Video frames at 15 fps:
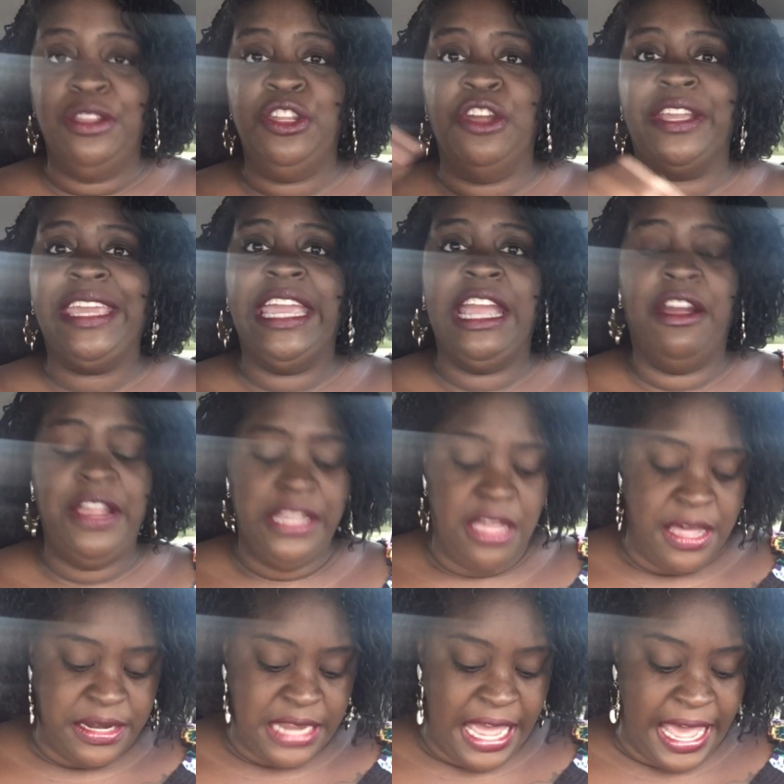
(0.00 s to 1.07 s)
your
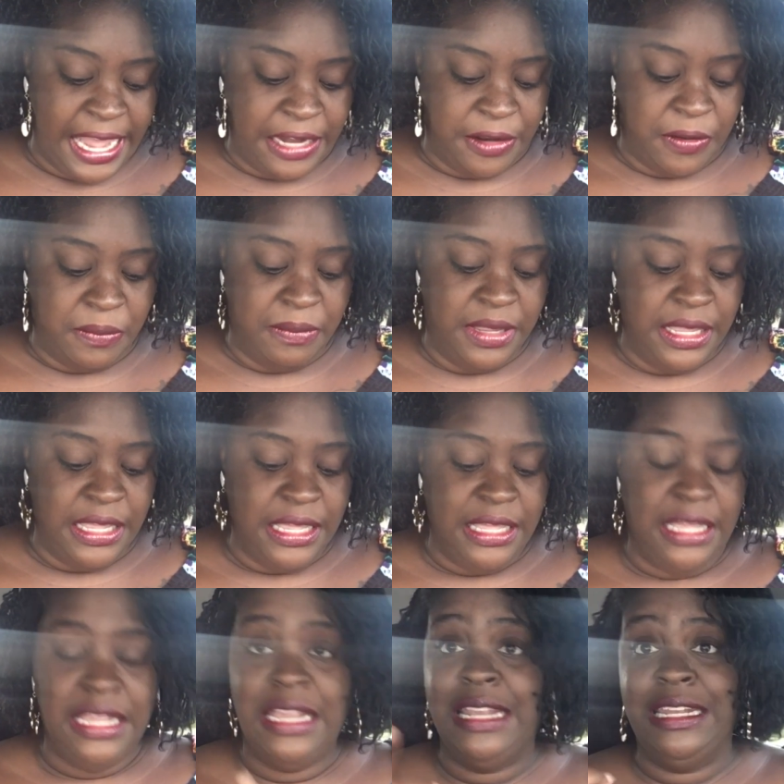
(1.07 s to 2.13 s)
carry-on item,
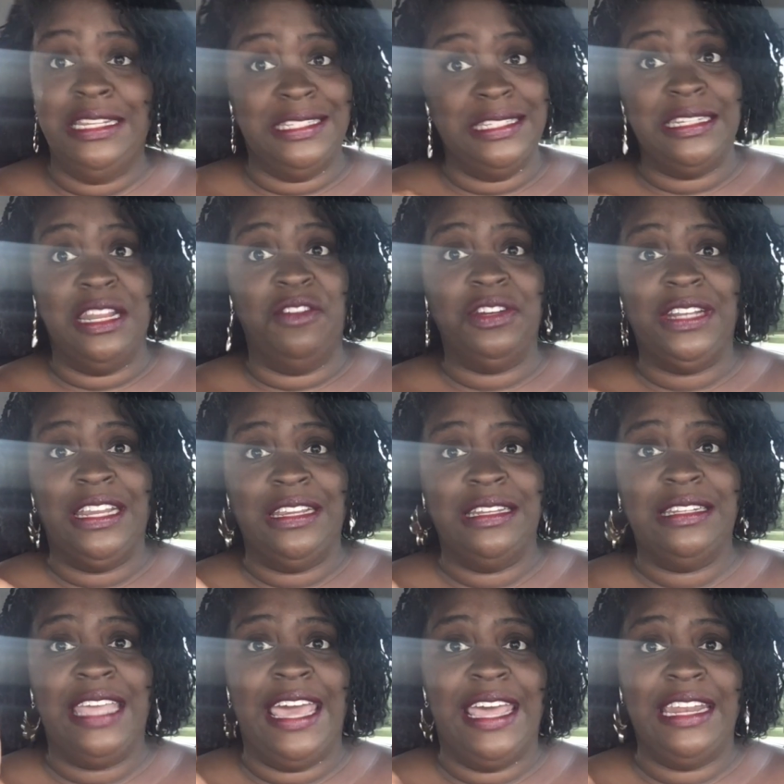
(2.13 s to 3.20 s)
and this is another thing
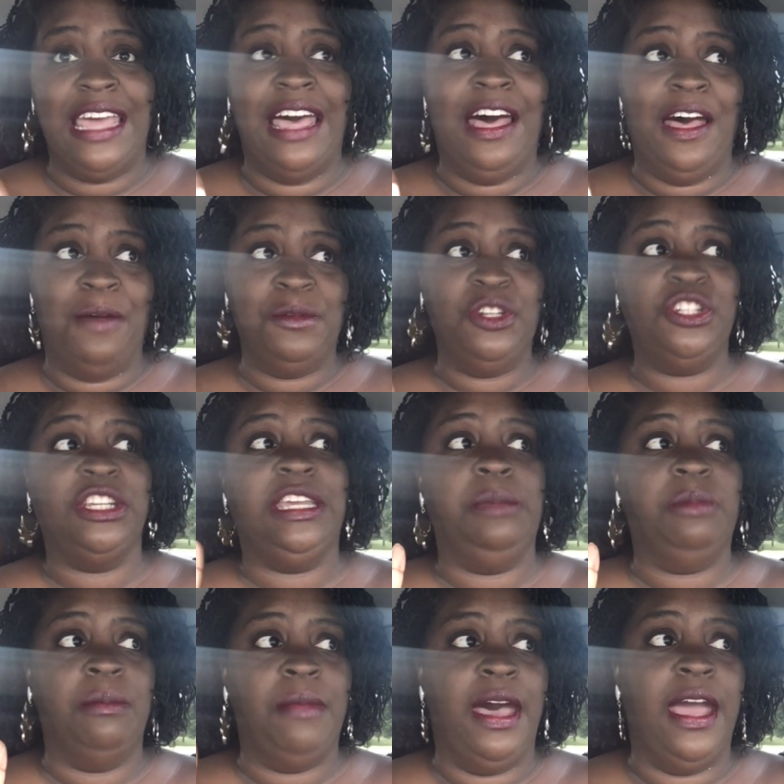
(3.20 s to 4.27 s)
that um, you should
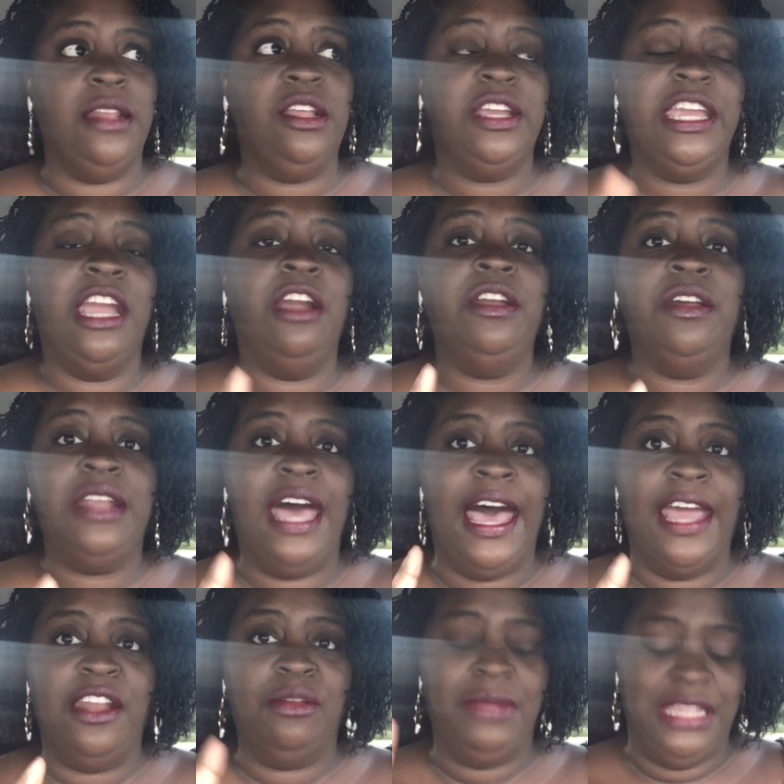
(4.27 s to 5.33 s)
keep in mind, your carry-on
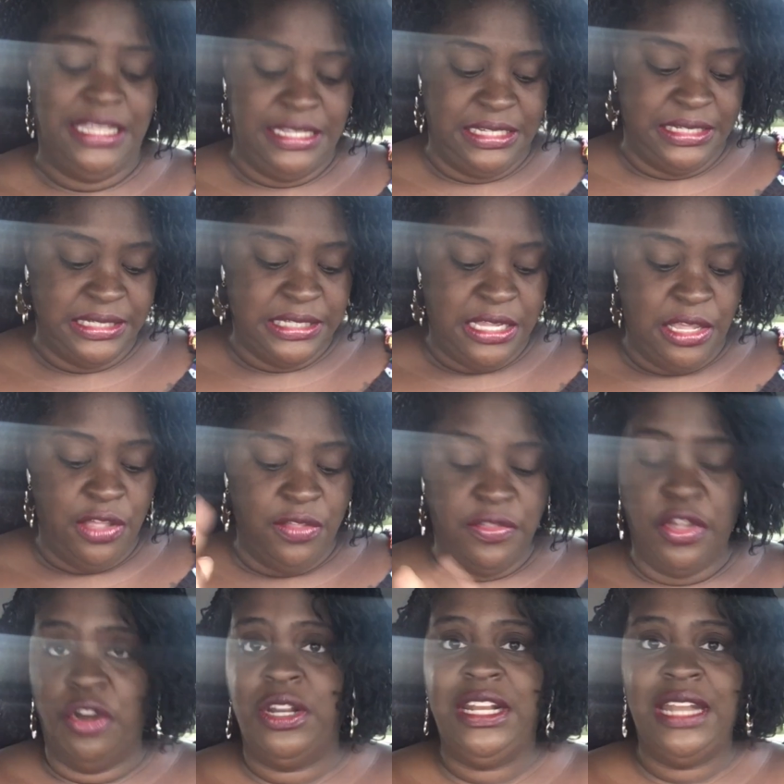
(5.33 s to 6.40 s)
item is
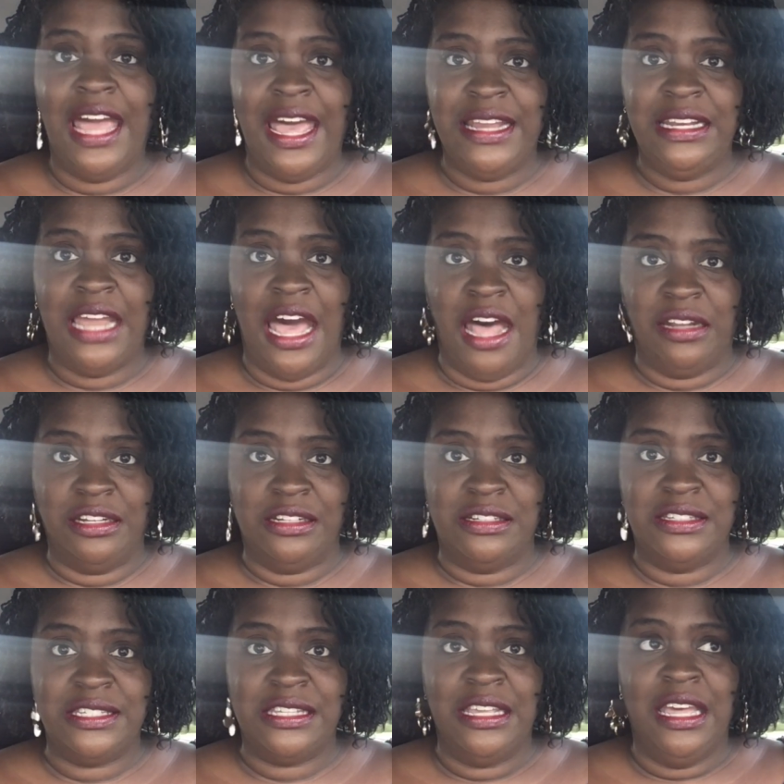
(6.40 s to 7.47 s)
thirty-nine
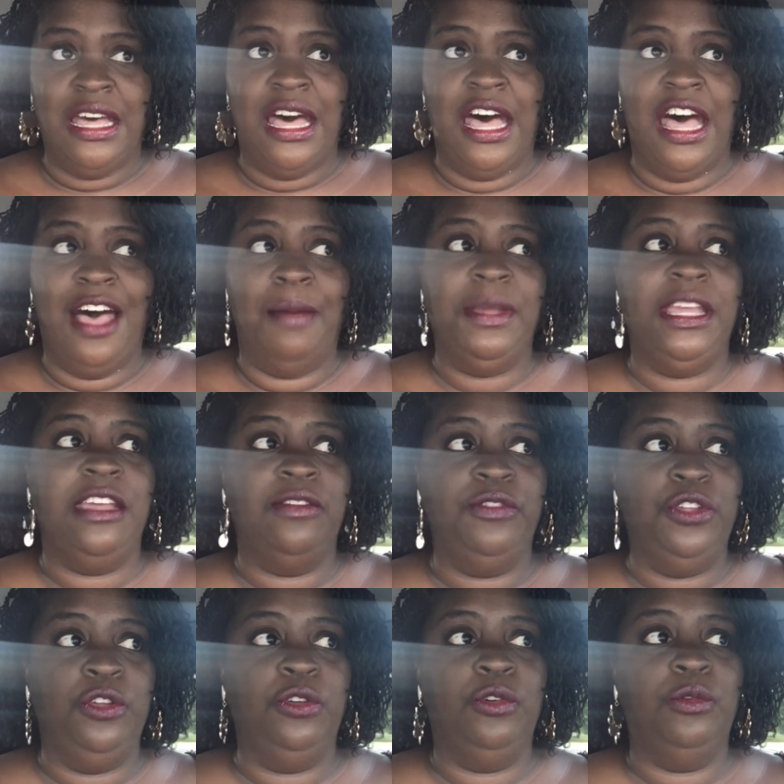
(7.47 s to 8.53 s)
dollars um,
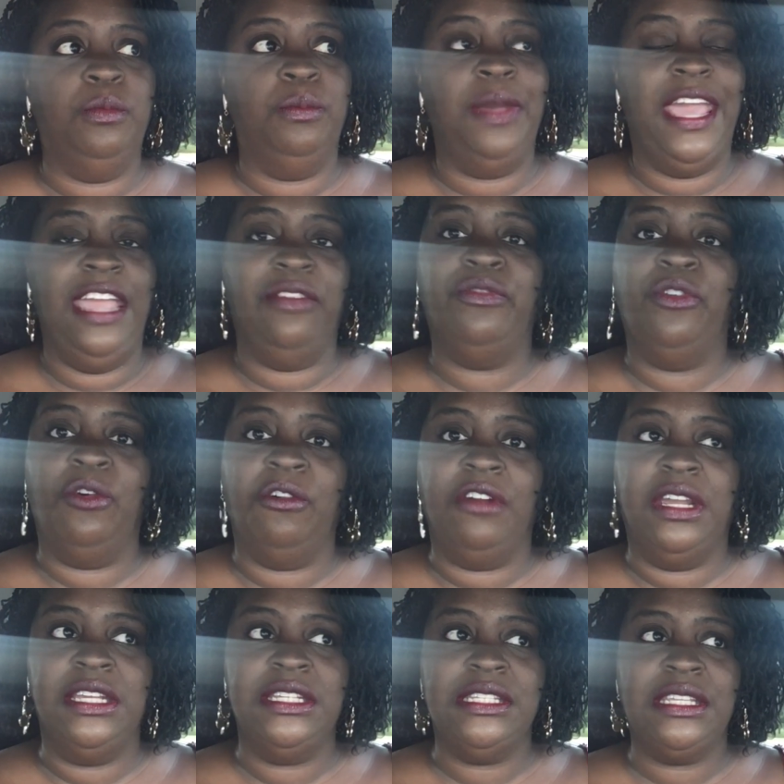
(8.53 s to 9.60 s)
if you pay
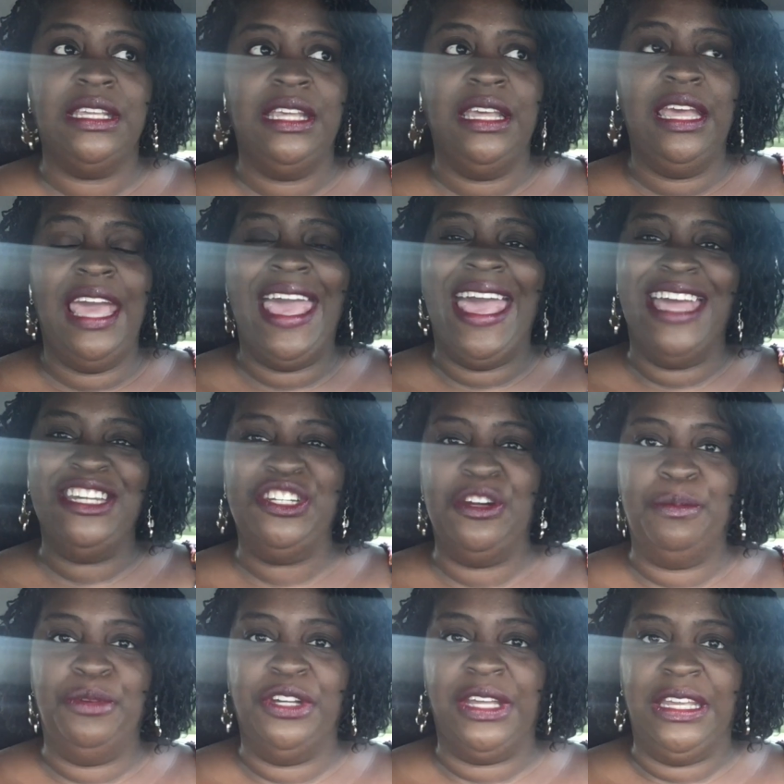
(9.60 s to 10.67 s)
for it as
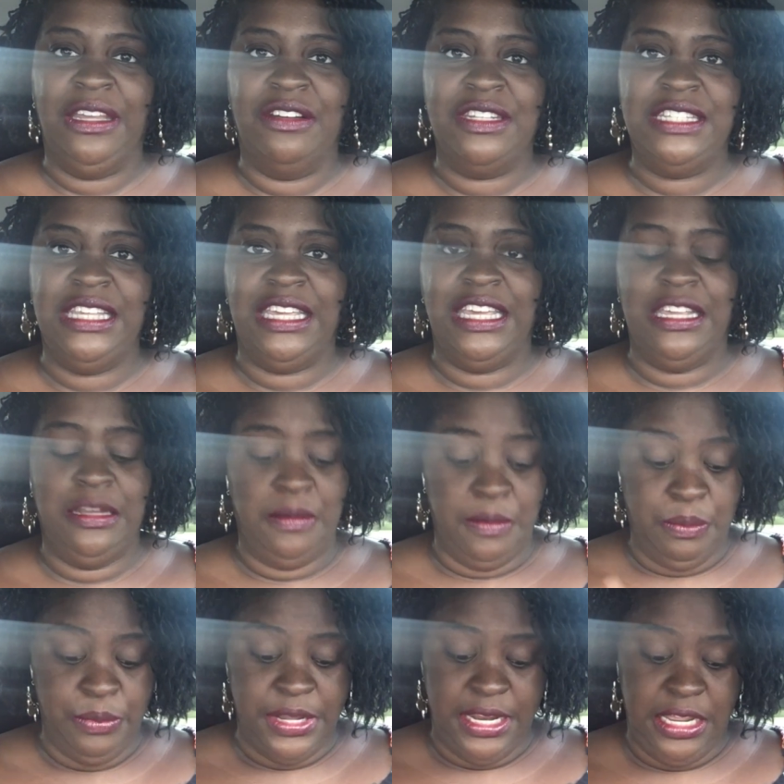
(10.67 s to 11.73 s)
you're booking your ticket.
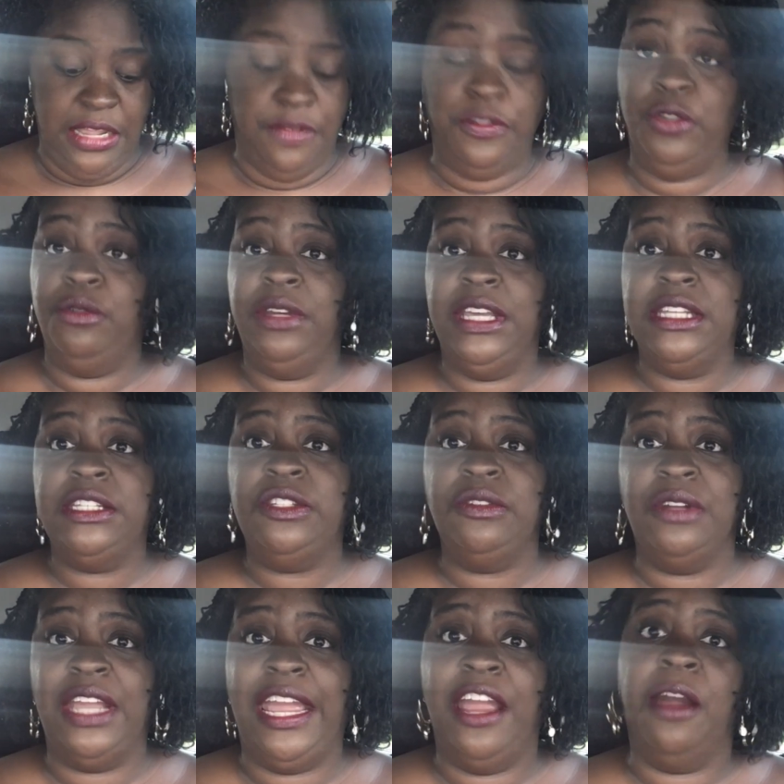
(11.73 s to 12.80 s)
But if you get
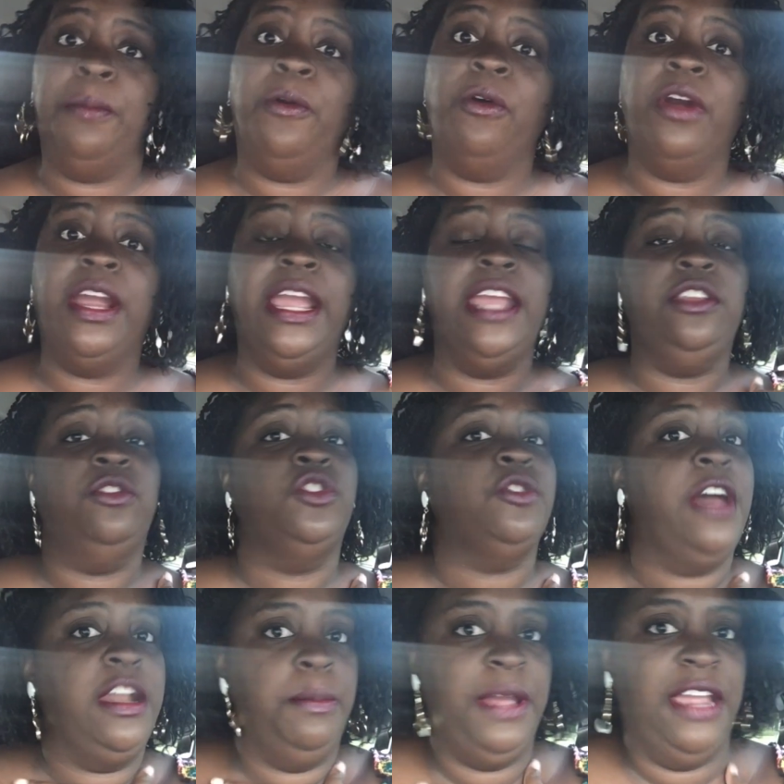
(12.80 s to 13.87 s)
to the airport and you're
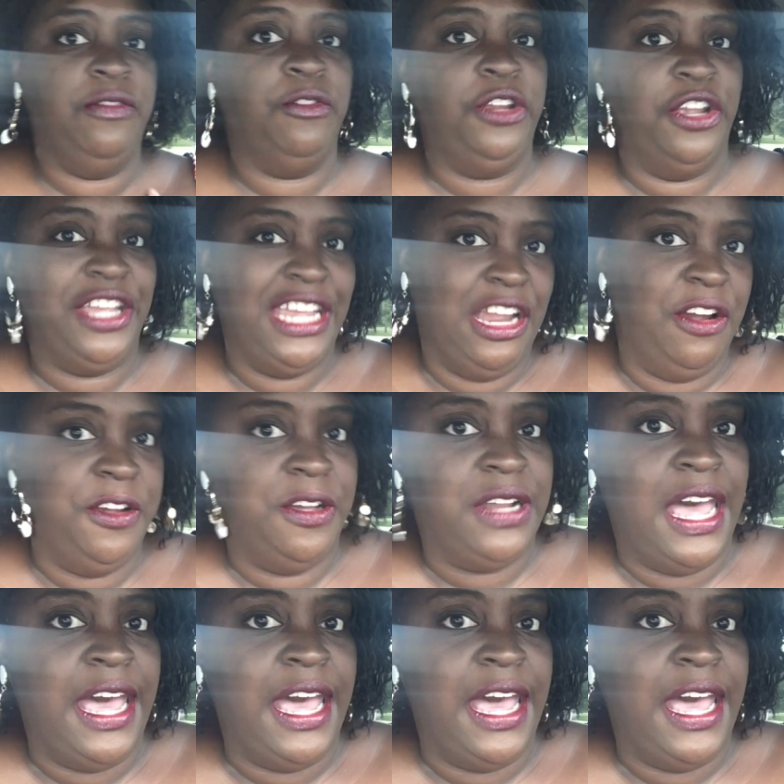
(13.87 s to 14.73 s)
trying to pay for your carry-on